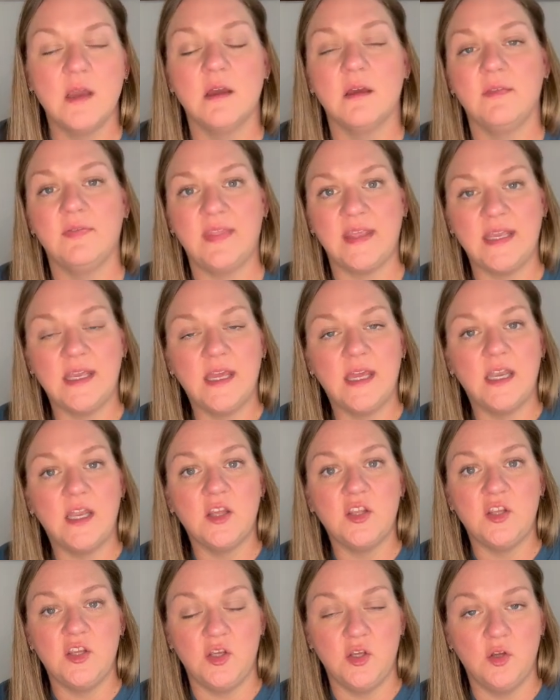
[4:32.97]
Then
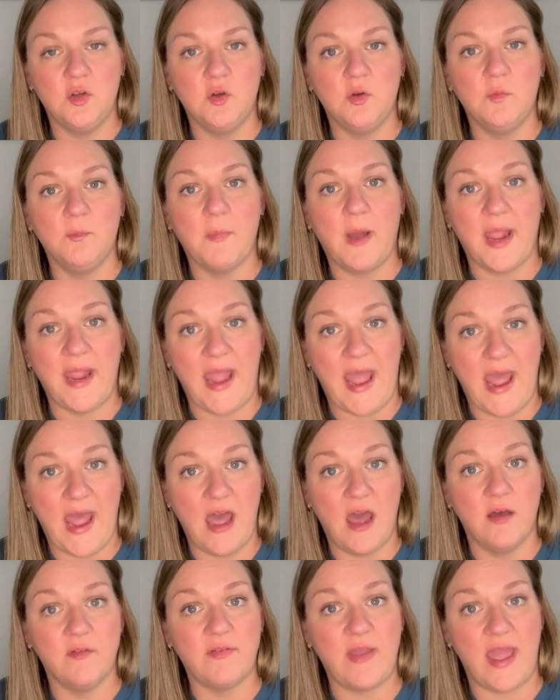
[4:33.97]
you might
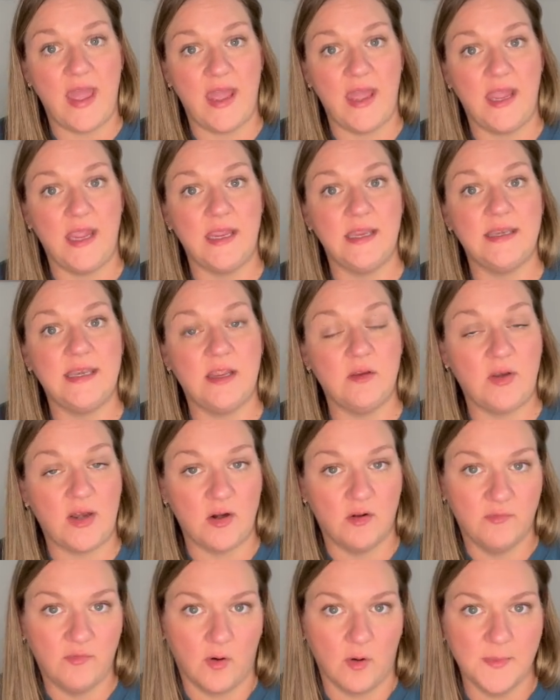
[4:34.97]
have a
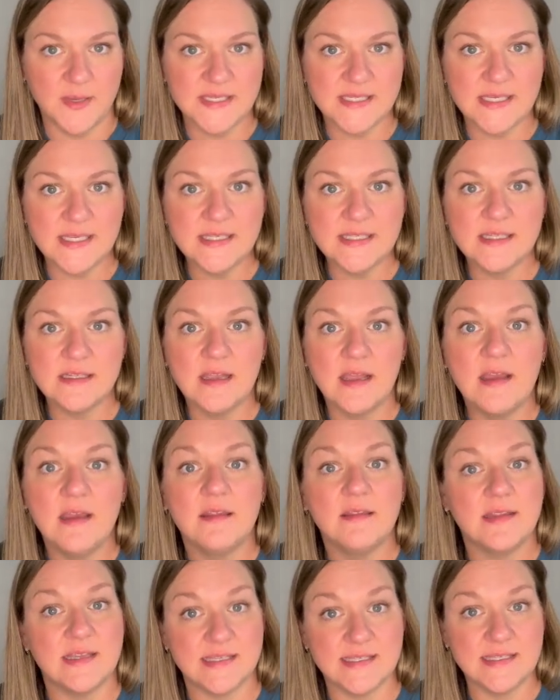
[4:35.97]
neonatal pharmacist.
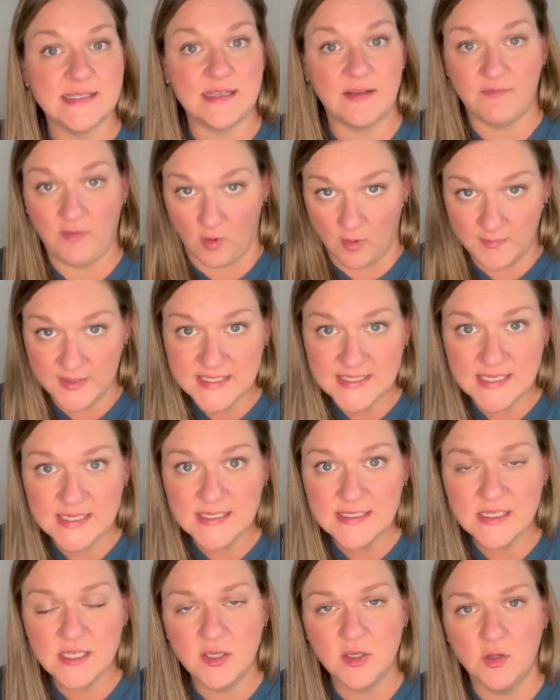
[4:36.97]
This is a
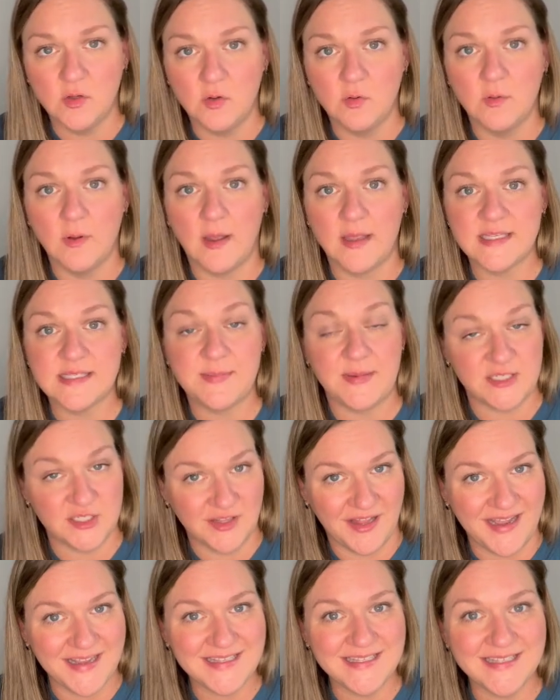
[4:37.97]
pharmacist who
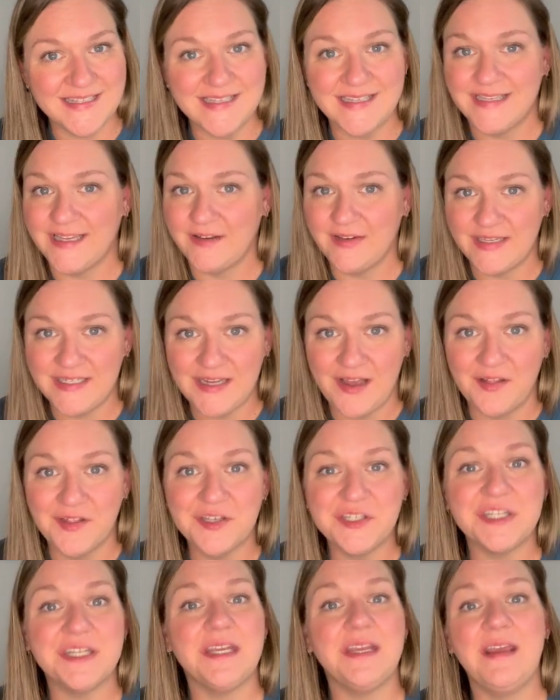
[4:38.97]
specializes in
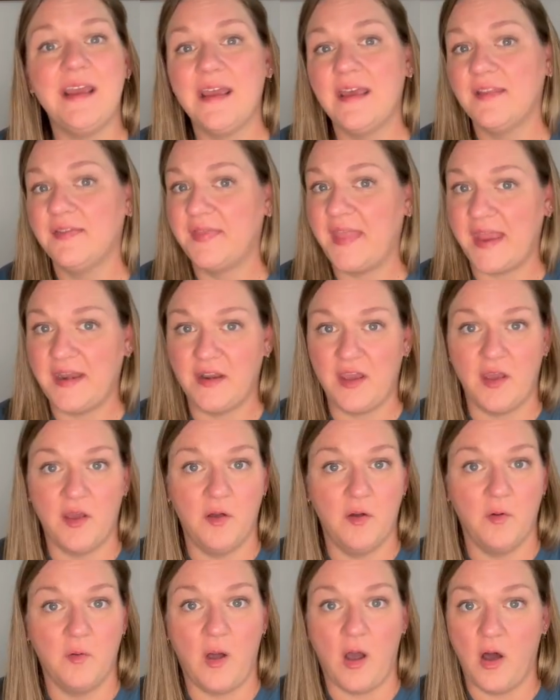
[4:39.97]
neonatology. They
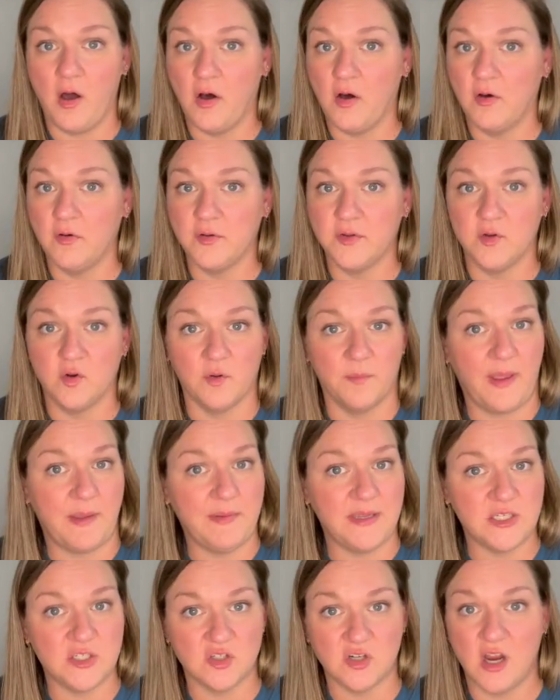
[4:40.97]
know all your
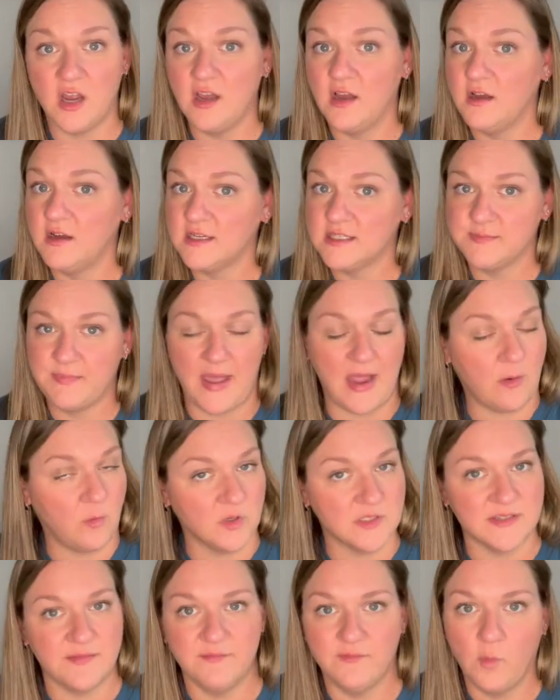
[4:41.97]
baby's drugs
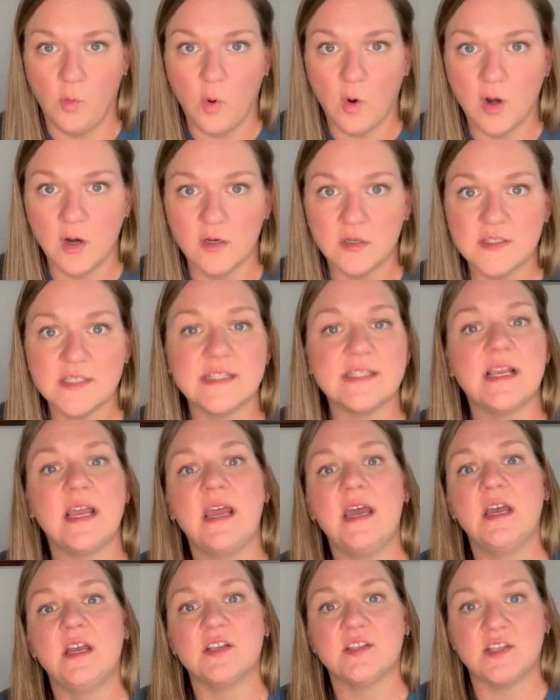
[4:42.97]
backwards and forwards.
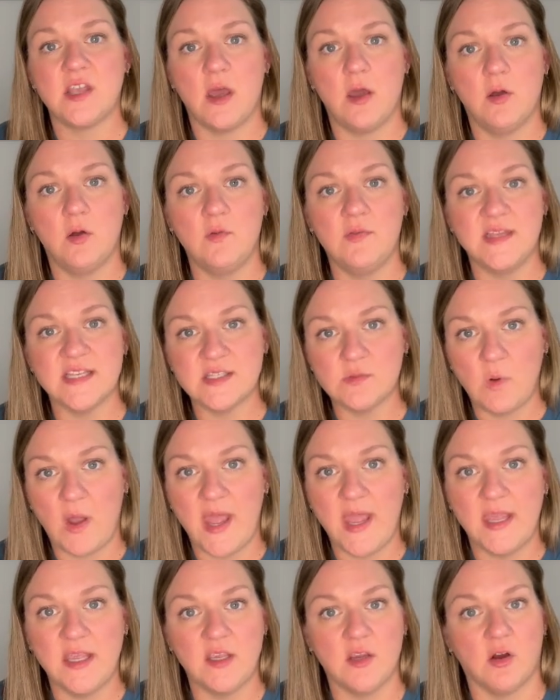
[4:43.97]
So this
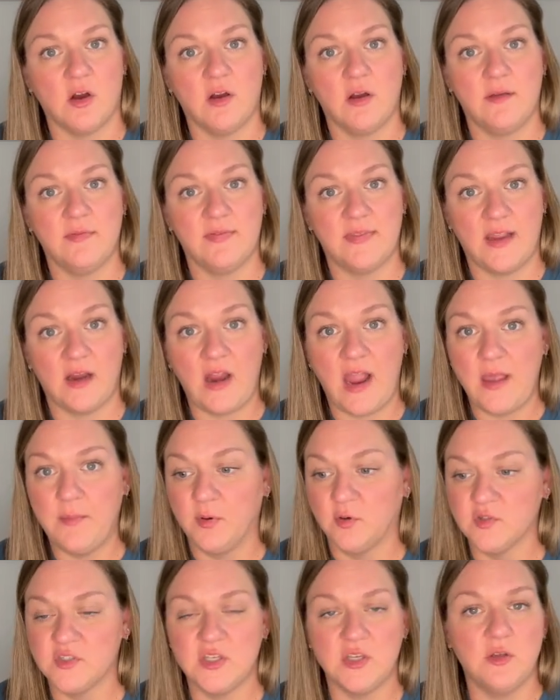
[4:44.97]
way they're
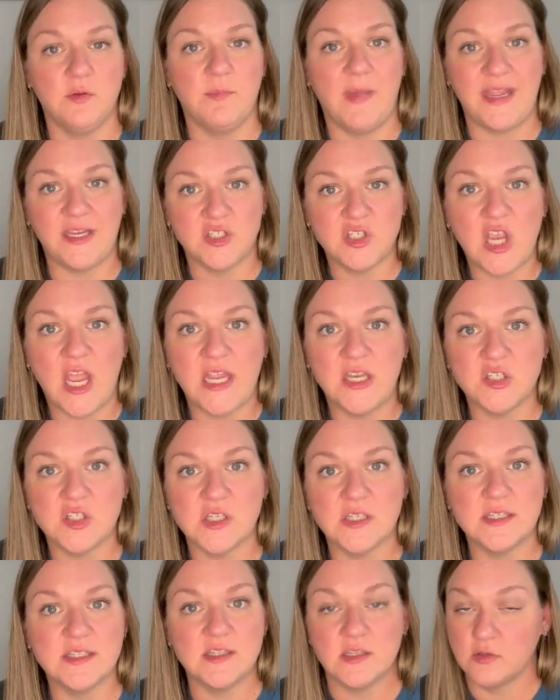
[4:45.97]
able to make
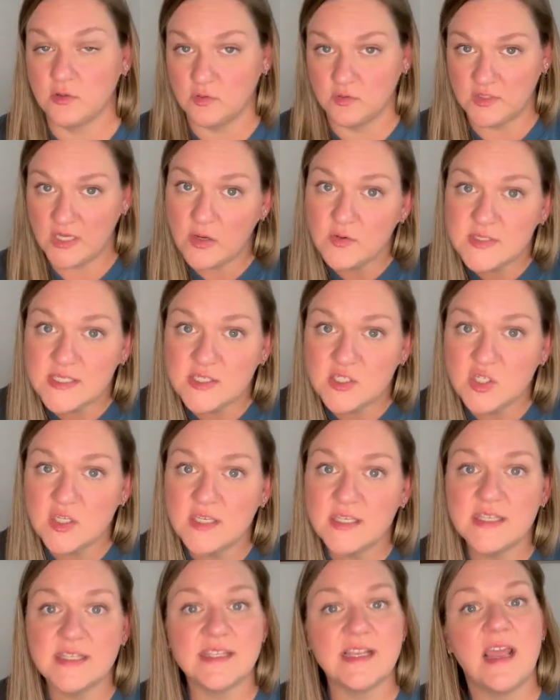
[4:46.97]
changes to
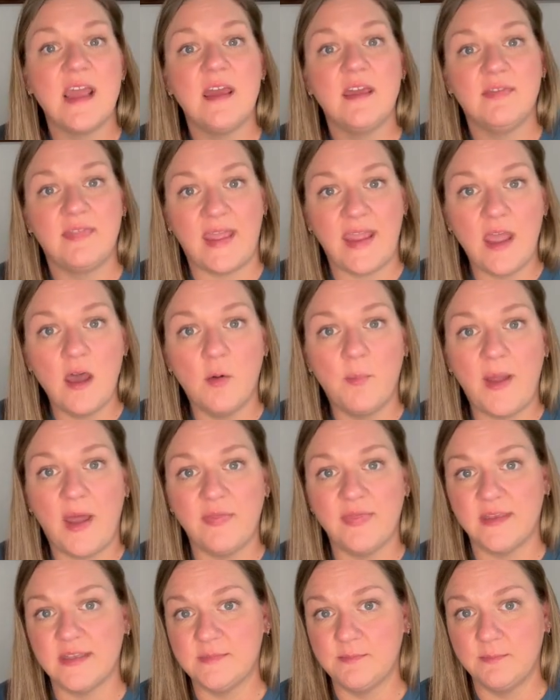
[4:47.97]
dosages. They help
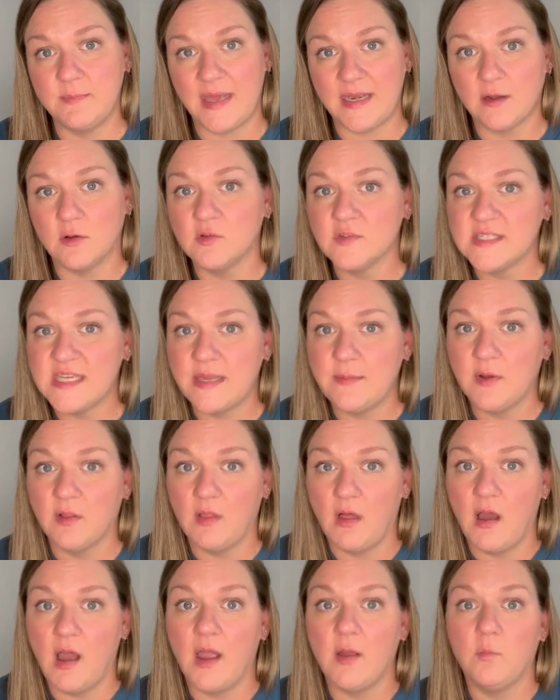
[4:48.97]
out the medical team a
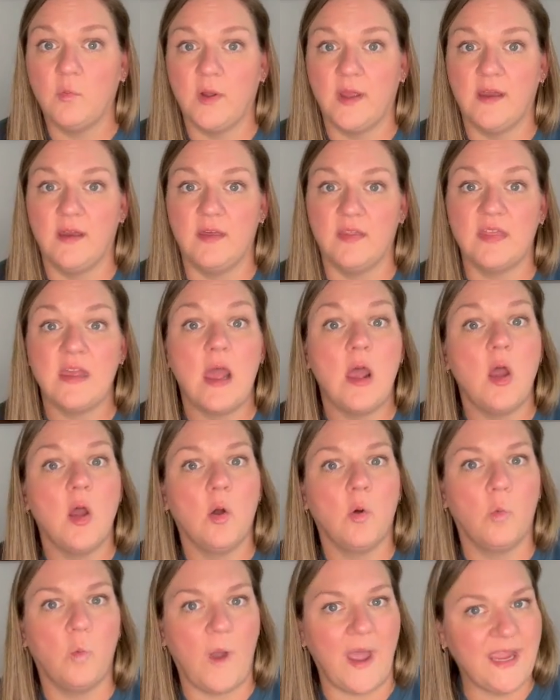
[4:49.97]
lot with
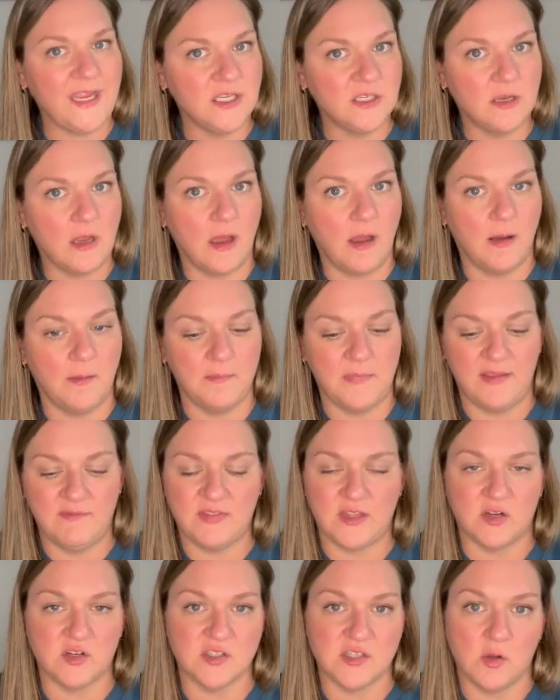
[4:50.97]
weight. If
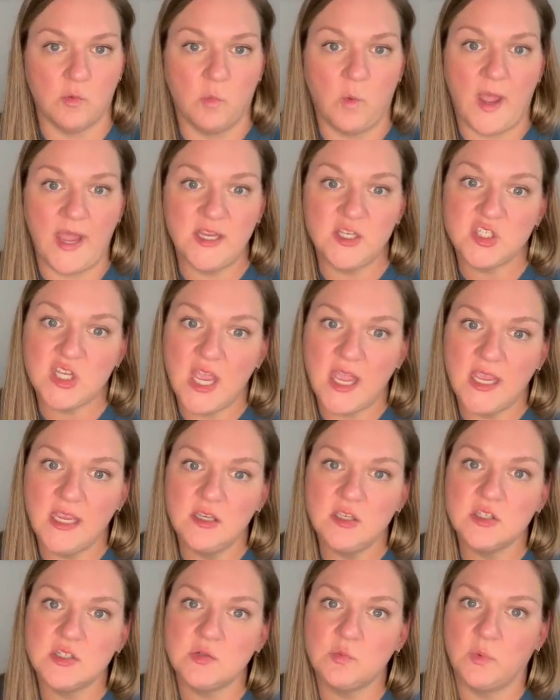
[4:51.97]
there's a weight
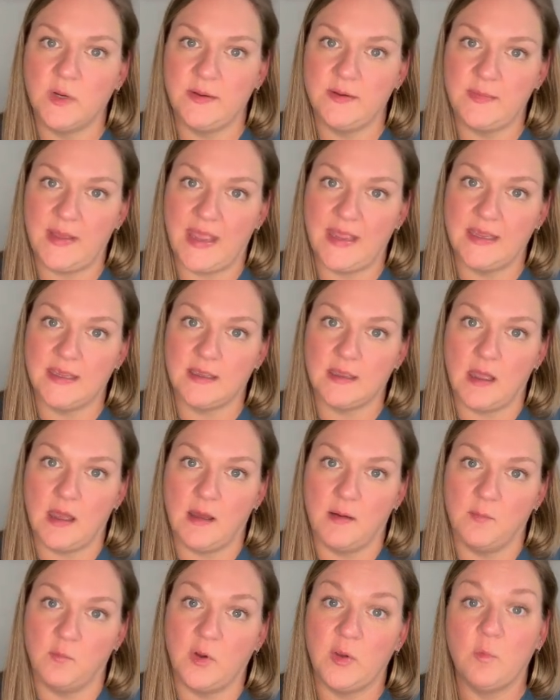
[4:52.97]
change, we
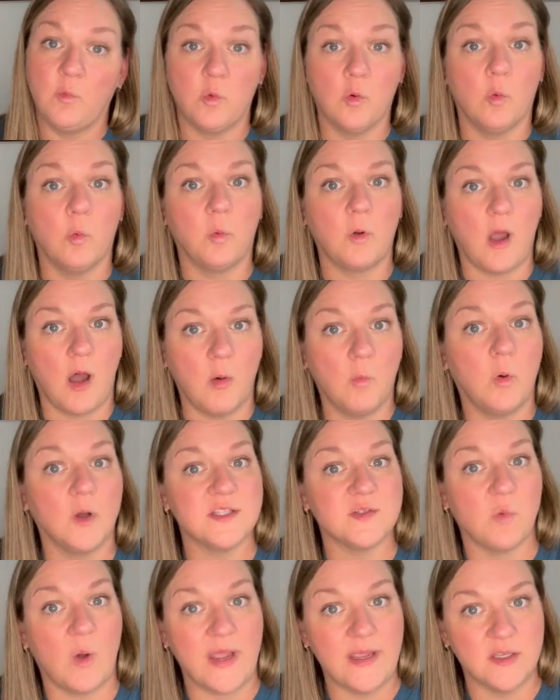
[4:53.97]
will call
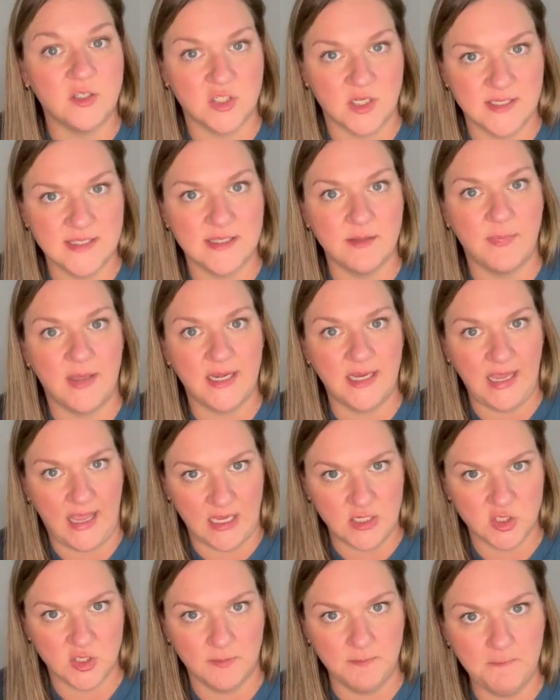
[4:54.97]
what's weight adjust the
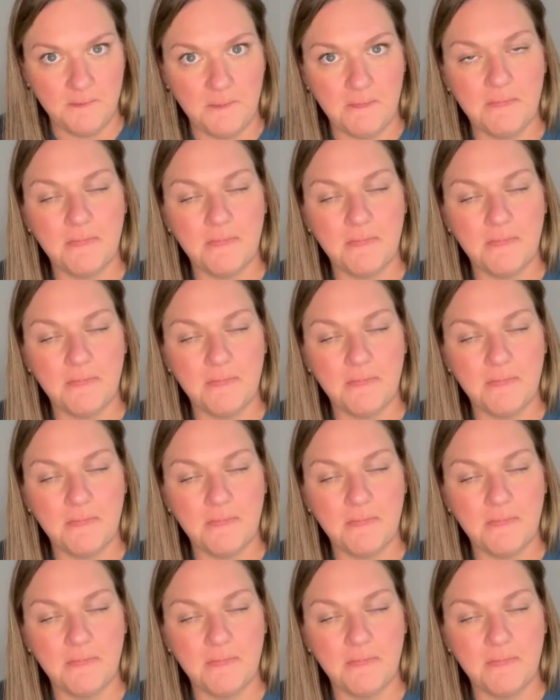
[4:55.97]
medication.